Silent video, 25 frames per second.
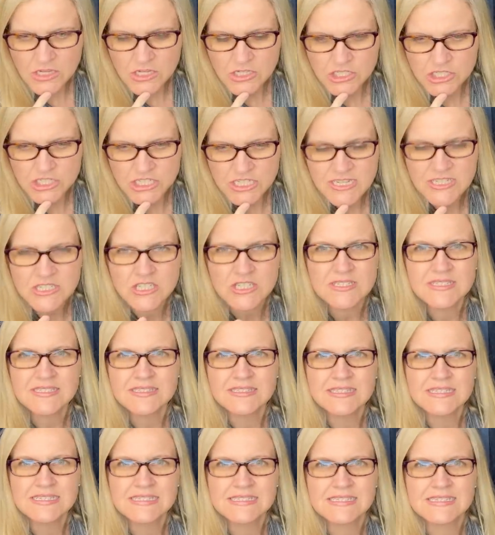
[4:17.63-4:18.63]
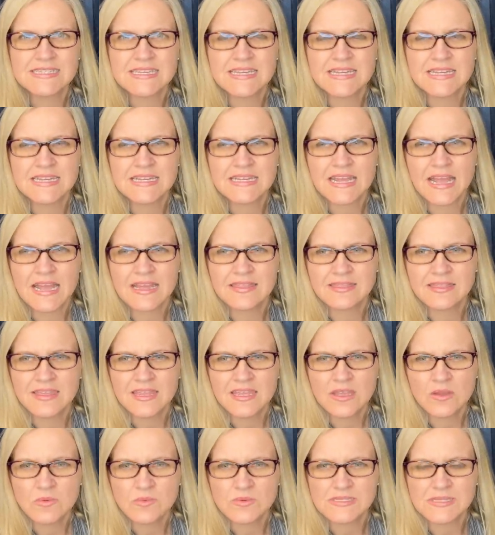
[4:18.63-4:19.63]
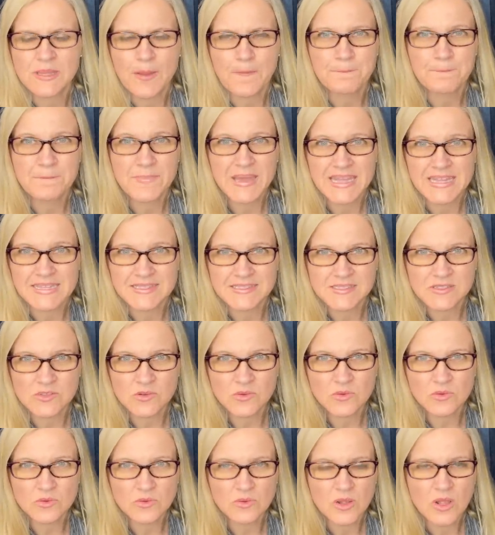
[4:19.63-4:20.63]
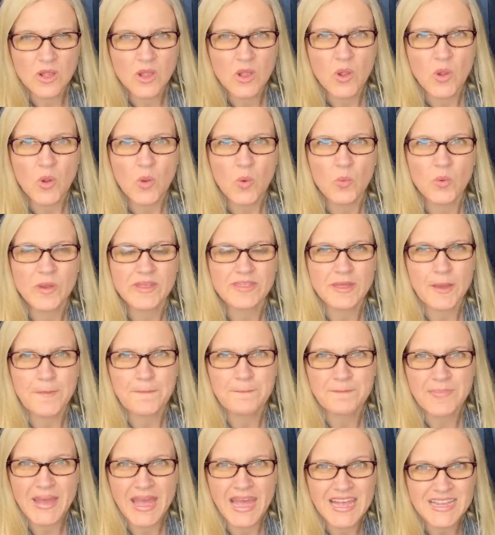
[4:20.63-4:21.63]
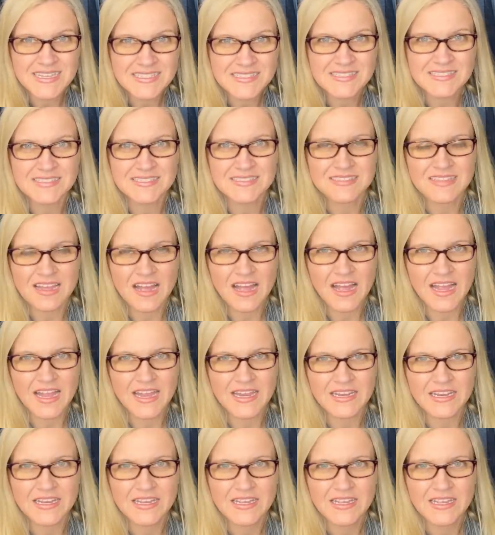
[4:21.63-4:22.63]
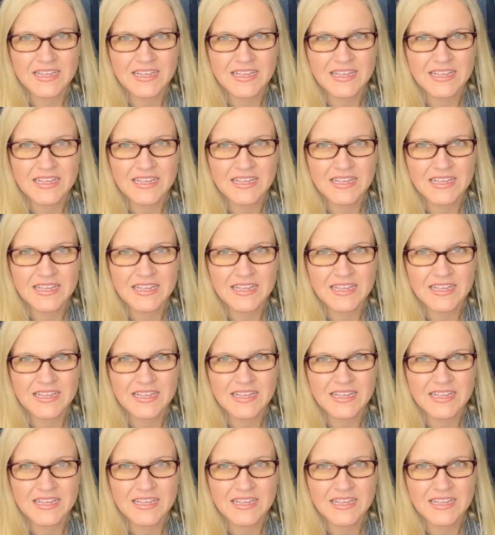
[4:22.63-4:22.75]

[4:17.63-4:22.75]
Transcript: she just listed, I think it was a pencil with a pesticide.